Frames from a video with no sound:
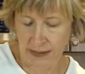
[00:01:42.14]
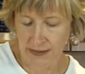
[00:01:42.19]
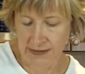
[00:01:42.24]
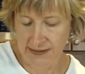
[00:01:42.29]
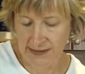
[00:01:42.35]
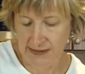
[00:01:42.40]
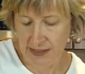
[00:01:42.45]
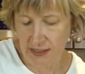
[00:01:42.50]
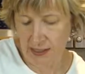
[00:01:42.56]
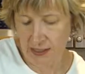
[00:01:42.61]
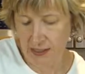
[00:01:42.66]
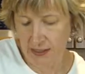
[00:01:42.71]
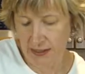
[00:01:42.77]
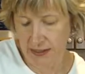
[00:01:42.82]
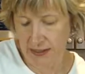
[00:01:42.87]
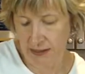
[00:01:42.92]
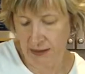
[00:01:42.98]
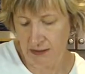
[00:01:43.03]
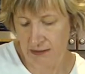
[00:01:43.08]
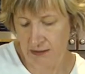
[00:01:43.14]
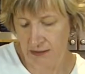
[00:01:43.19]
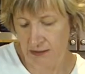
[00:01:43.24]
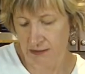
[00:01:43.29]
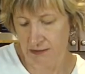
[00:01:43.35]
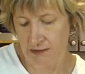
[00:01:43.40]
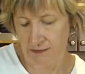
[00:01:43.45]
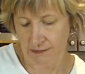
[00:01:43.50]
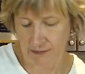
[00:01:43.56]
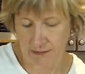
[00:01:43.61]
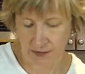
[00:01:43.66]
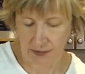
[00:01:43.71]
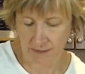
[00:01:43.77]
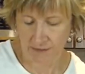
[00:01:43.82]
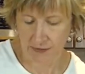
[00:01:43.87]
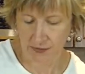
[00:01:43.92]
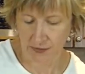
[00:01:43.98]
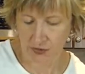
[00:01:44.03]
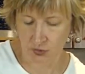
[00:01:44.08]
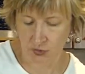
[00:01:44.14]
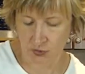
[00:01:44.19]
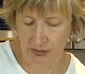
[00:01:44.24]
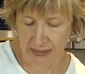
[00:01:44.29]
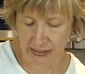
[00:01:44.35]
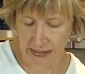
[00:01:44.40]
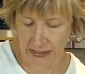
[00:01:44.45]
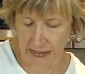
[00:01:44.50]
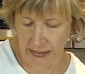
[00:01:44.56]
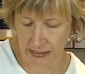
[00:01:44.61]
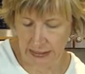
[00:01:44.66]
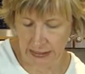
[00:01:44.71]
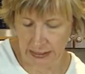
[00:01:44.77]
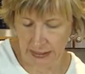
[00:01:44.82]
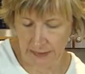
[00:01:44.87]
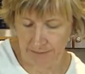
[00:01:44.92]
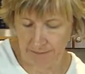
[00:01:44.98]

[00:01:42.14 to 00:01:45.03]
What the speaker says: inside of the zucchini.